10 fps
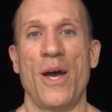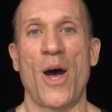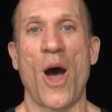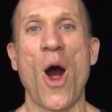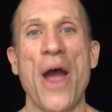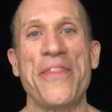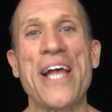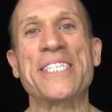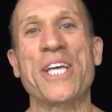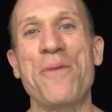All right,
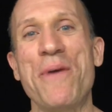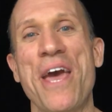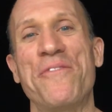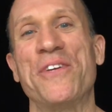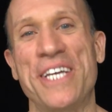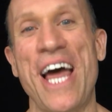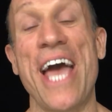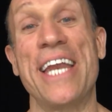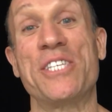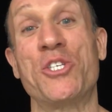that's going to be it for
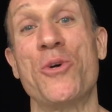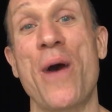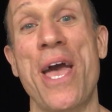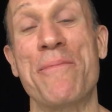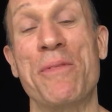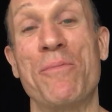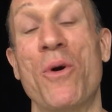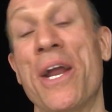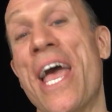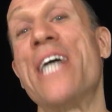tonight. It's 2 a.m. in the
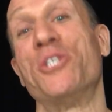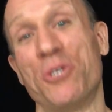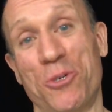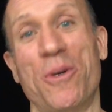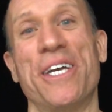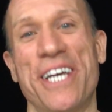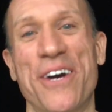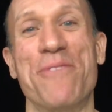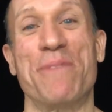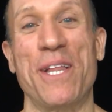morning, as usual,
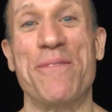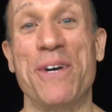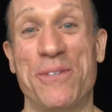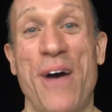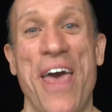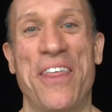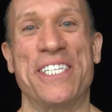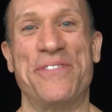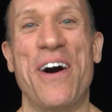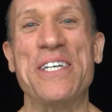here at Columbus
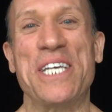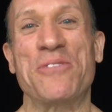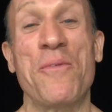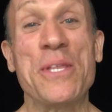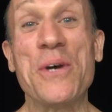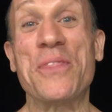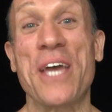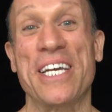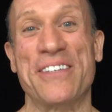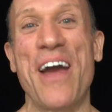Pythons and Boas. That's when we do
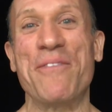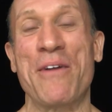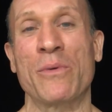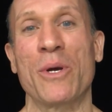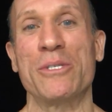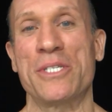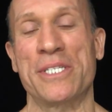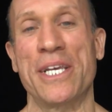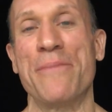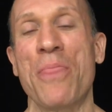things, right? When everyone goes to
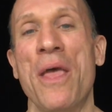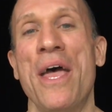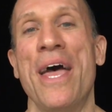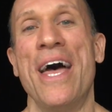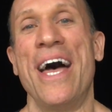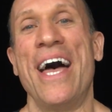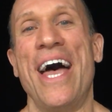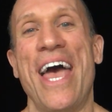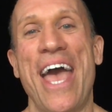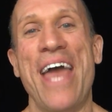sleep.
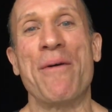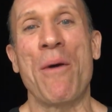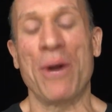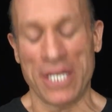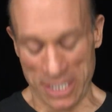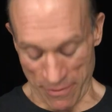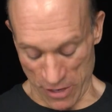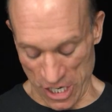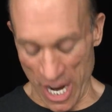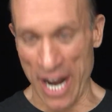Anyway, I want to just give a
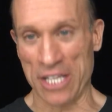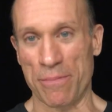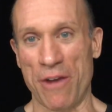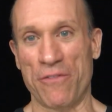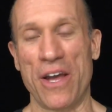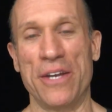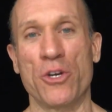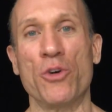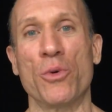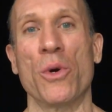shout out to my friend
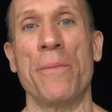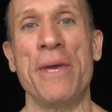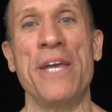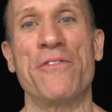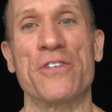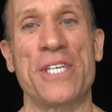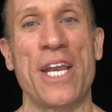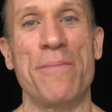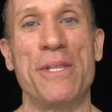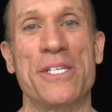Guru Amin for
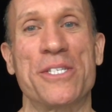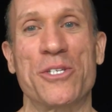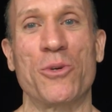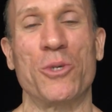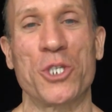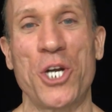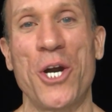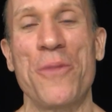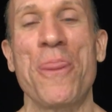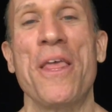sending me this cool
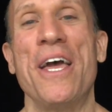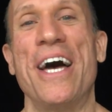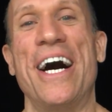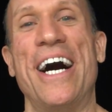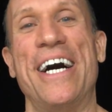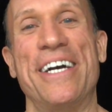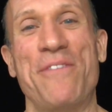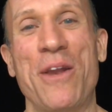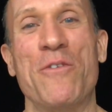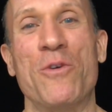shirt. If
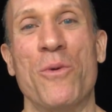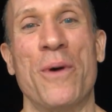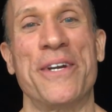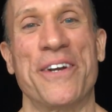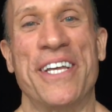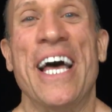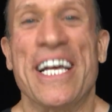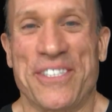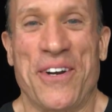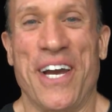any of you were wondering,
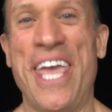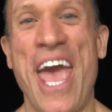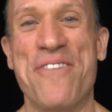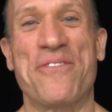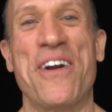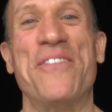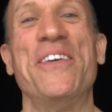that's where it came from.